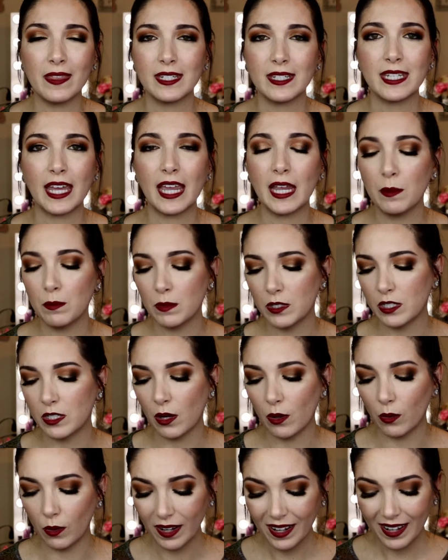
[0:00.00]
same.
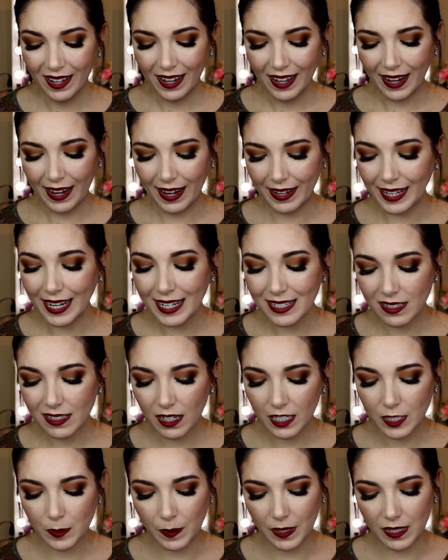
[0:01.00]
So, and that
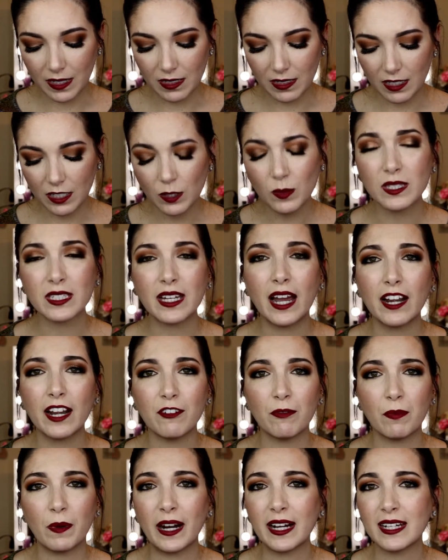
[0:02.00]
sucks because this was kind of
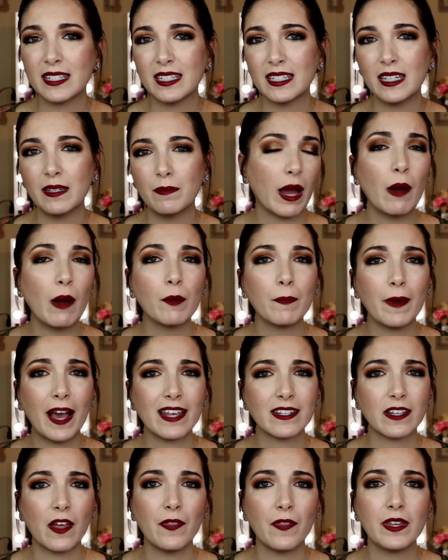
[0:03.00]
pricey, but I would
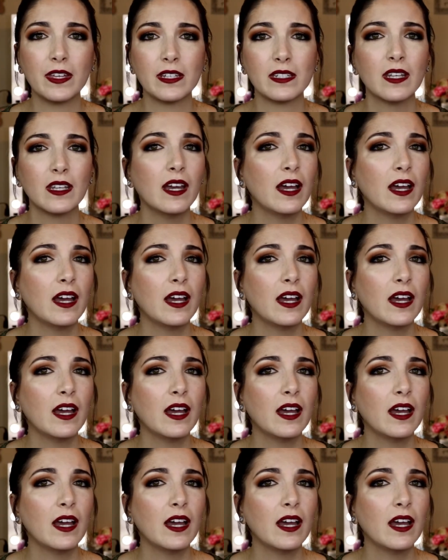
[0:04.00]
pass on this.